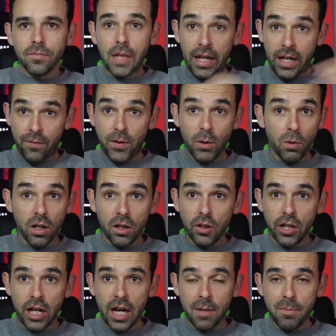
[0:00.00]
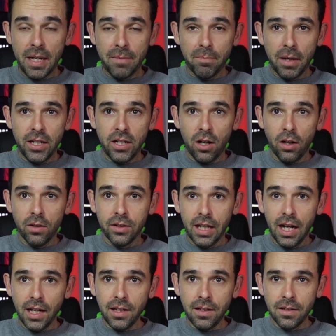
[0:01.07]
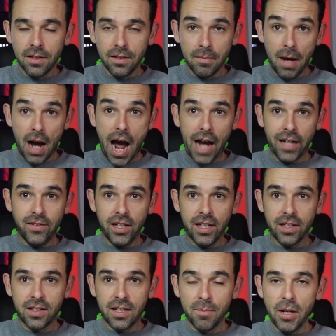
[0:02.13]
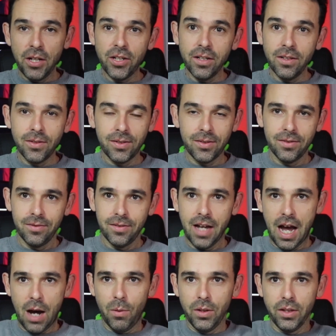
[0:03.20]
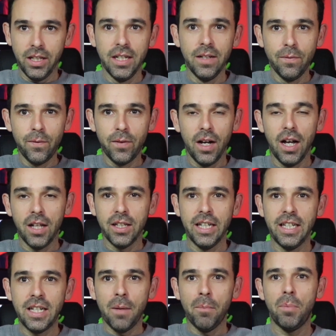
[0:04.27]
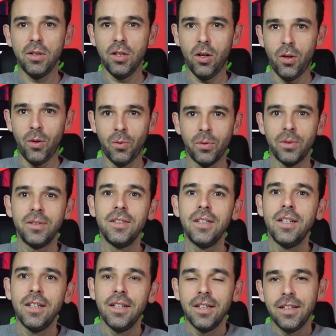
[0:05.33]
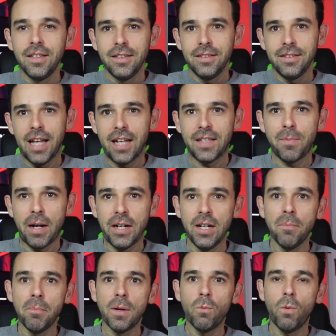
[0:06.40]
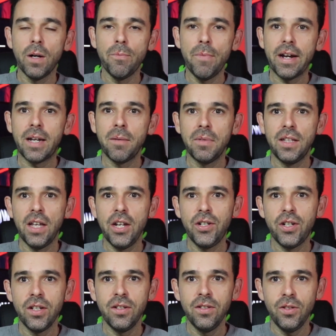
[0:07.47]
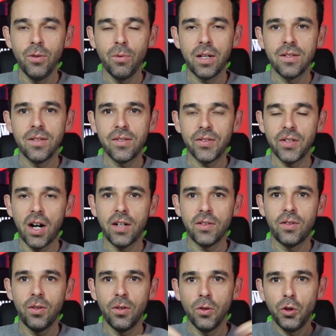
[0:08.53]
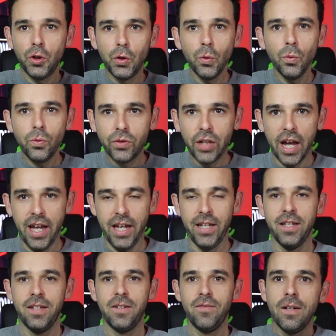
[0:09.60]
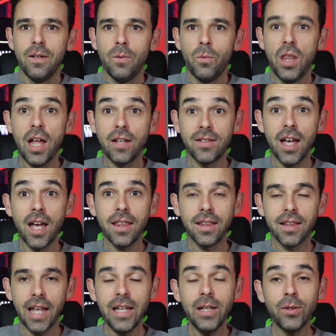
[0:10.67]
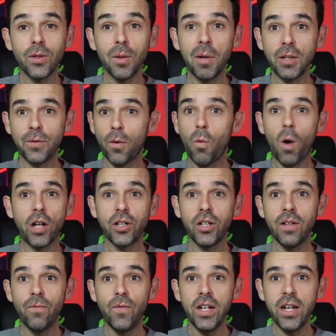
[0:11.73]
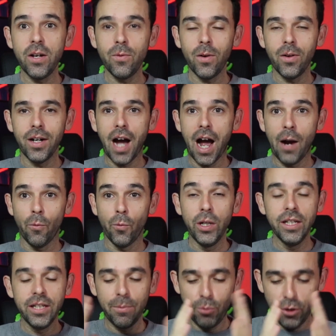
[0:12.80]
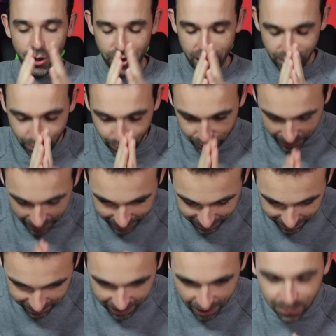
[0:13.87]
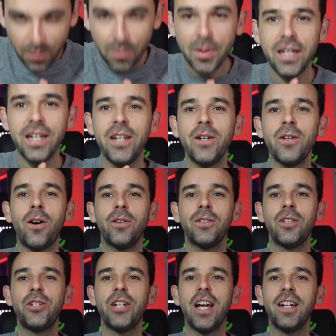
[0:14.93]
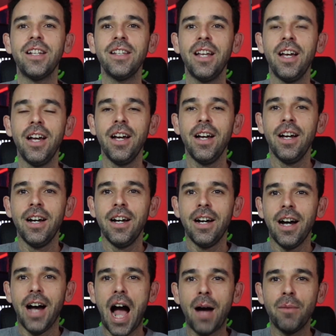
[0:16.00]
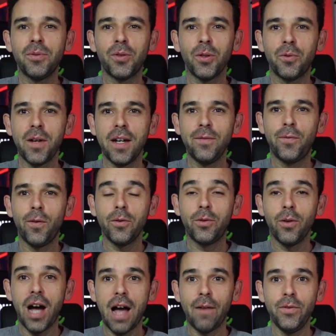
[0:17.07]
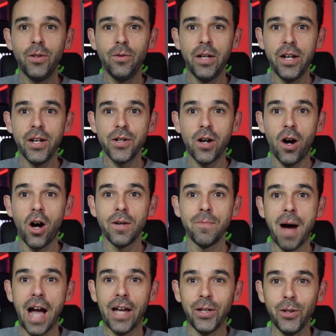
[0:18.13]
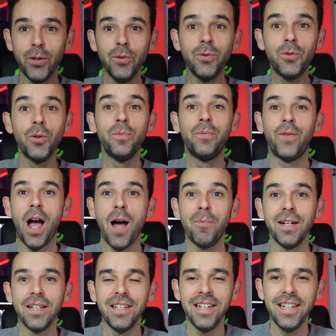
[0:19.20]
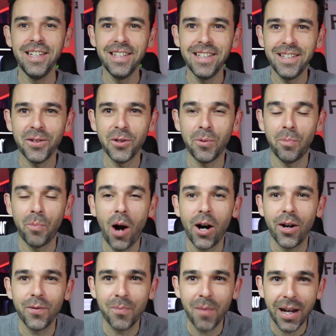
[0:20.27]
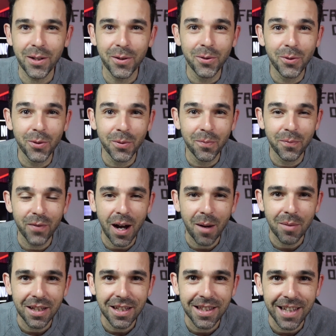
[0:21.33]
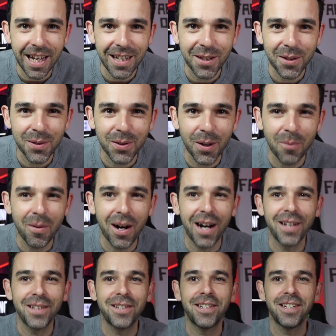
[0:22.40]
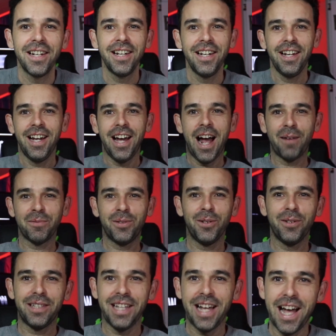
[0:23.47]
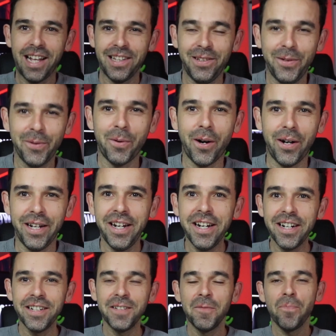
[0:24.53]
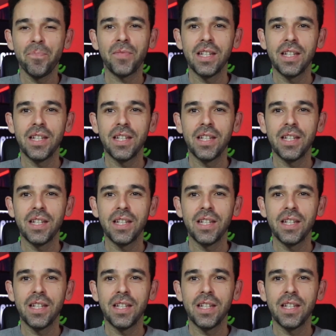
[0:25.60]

And if you want to learn how to make money online, high ticket commissions, I will leave a link below. That's my #1 recommendation. You can start today. With that said, thank you so much for watching the video. I really appreciate you taking the time for being here on the channel. I'm so grateful to have you here on my YouTube family. You're part of my YouTube family. Thank you so much. I'm so glad you are here.